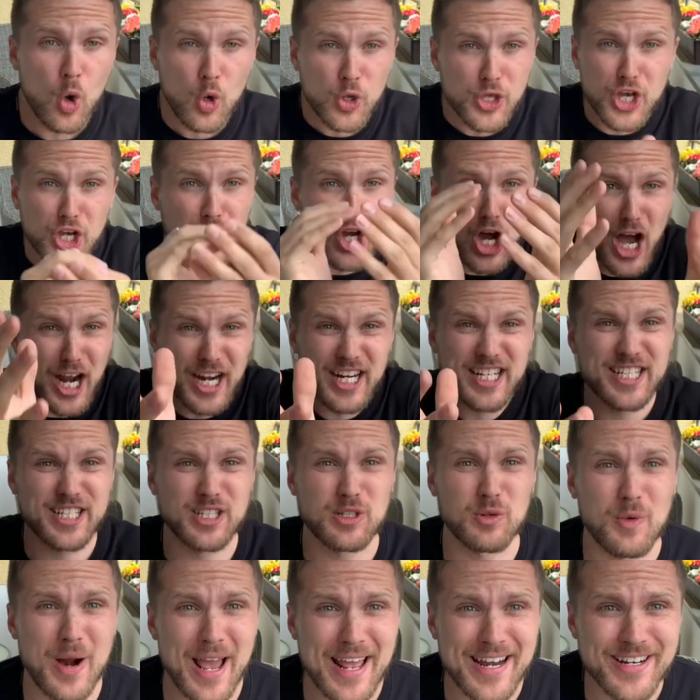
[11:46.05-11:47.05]
You gotta
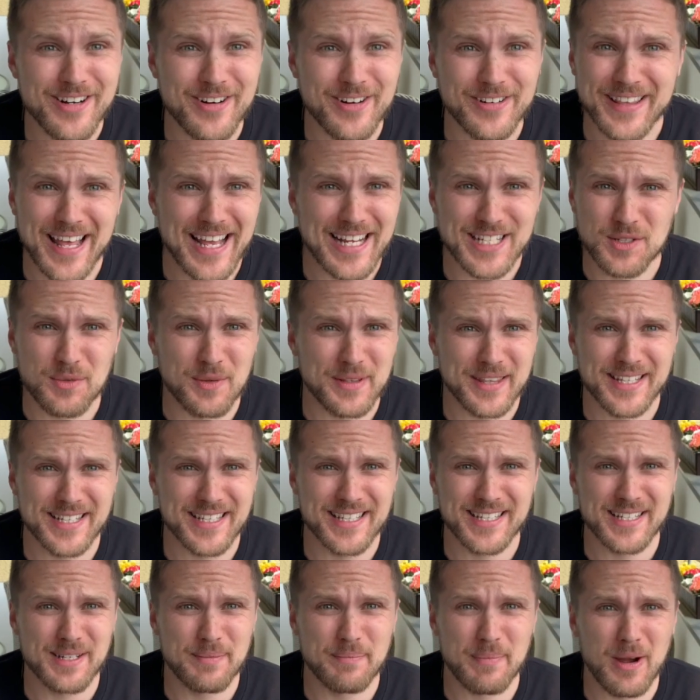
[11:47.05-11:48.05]
surrender. That's what this
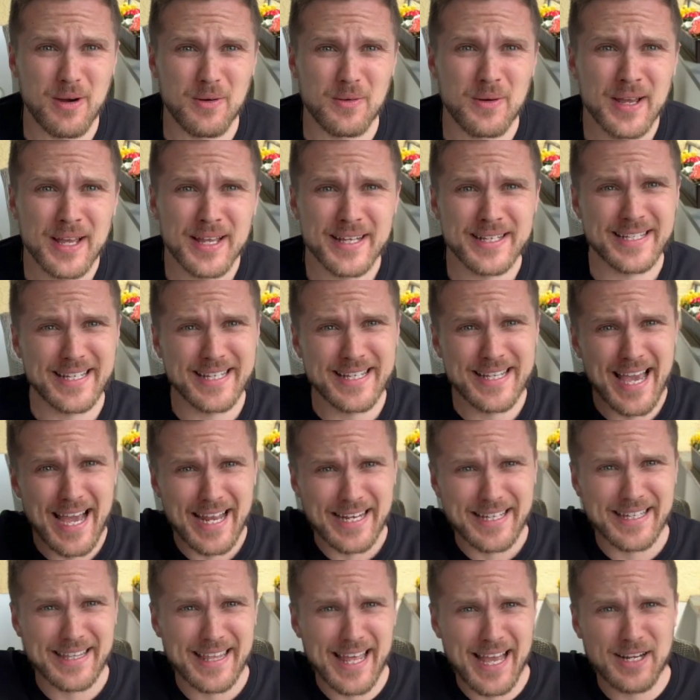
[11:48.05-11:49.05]
is about. To
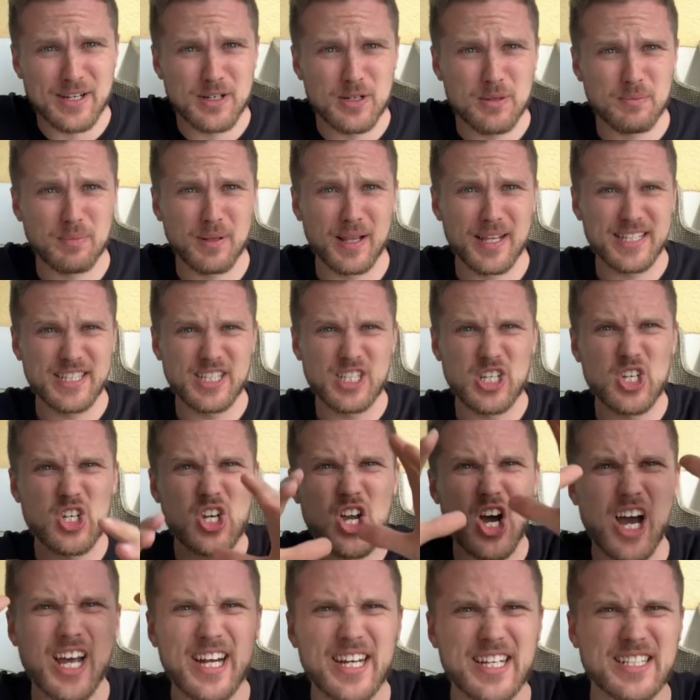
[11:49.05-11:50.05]
get to that new place, you
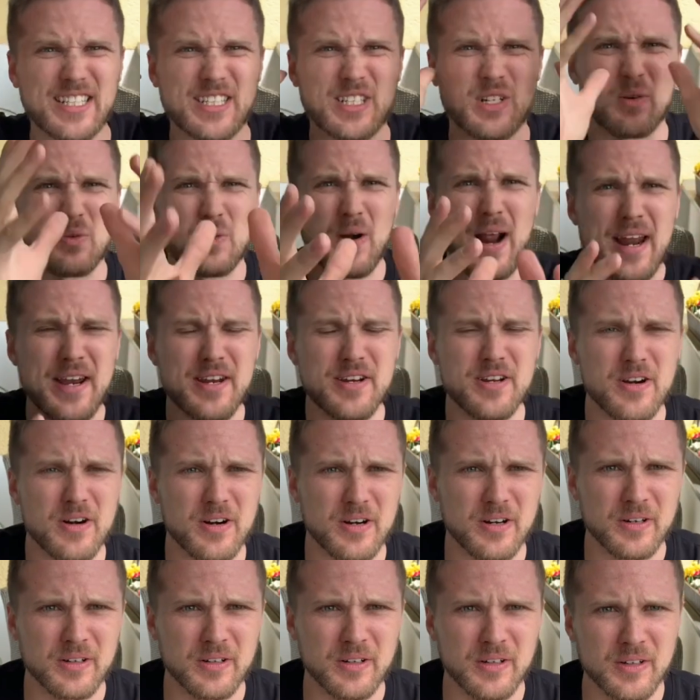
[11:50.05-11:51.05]
gotta surrender.